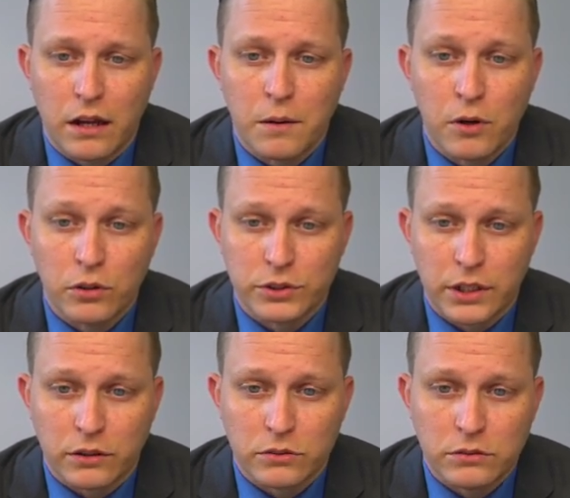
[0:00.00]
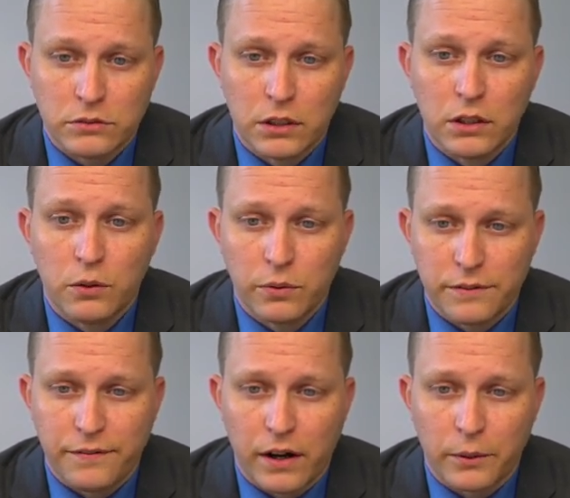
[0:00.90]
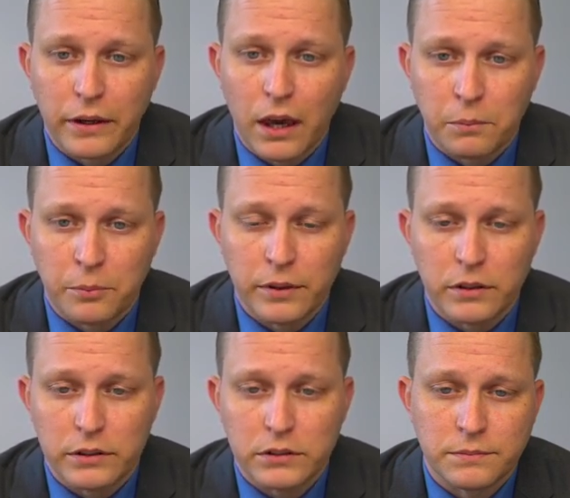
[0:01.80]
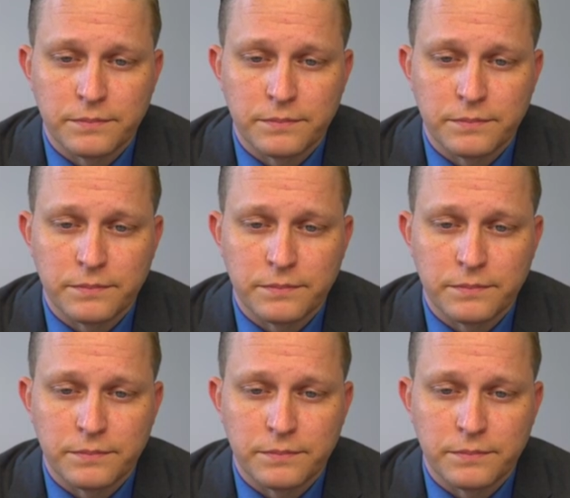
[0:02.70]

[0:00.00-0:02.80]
motorcycle with the following capabilities.